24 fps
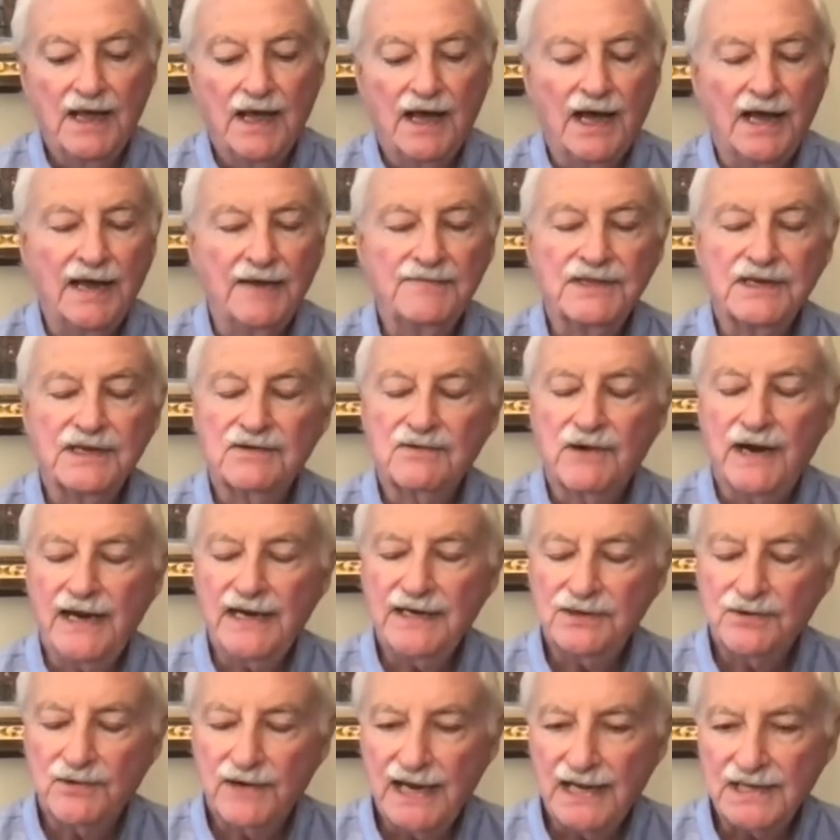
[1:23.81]
I am the
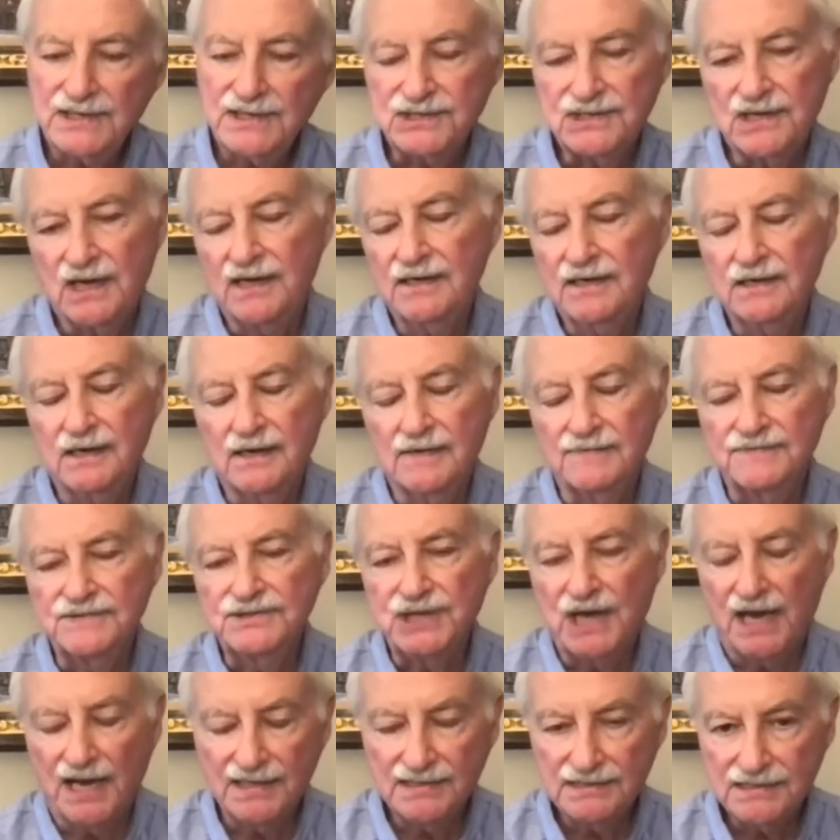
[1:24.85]
great grandson of
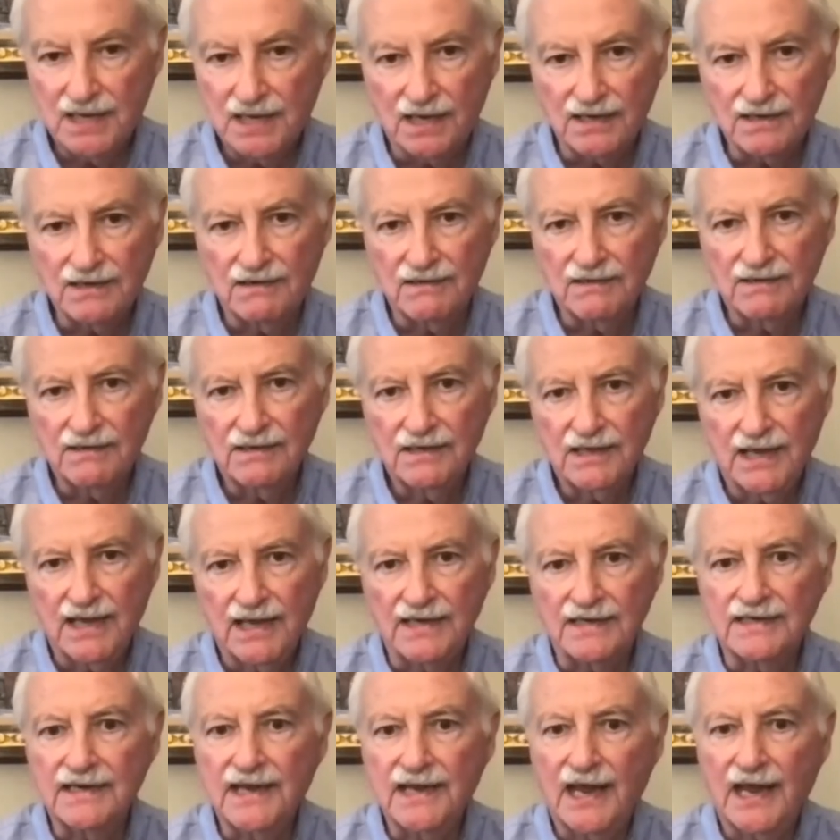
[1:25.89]
John Tucker
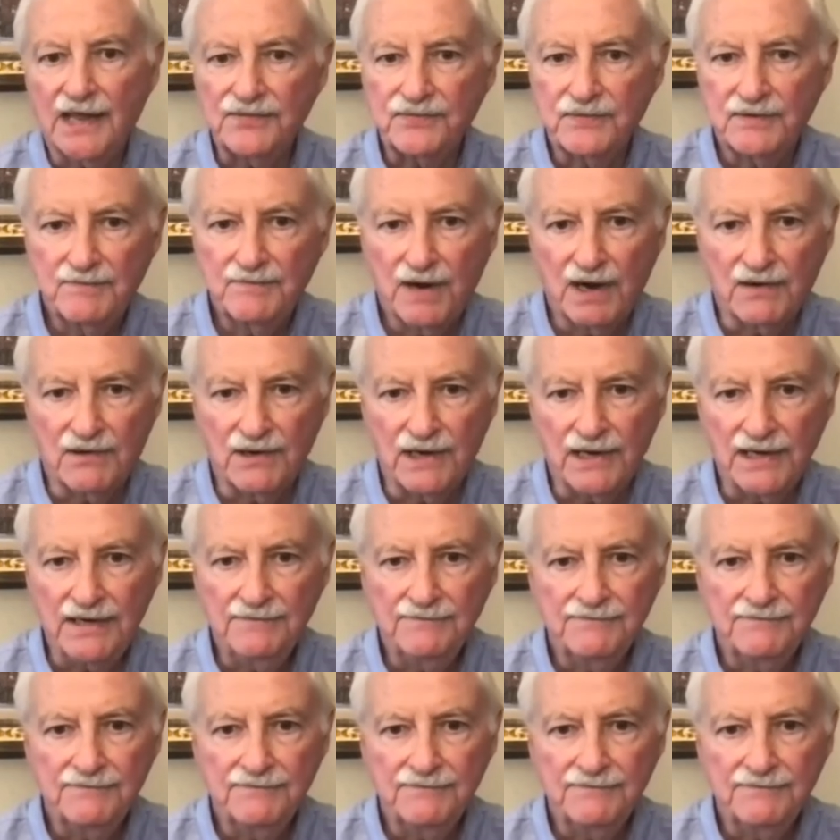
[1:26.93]
and Catherine Murray.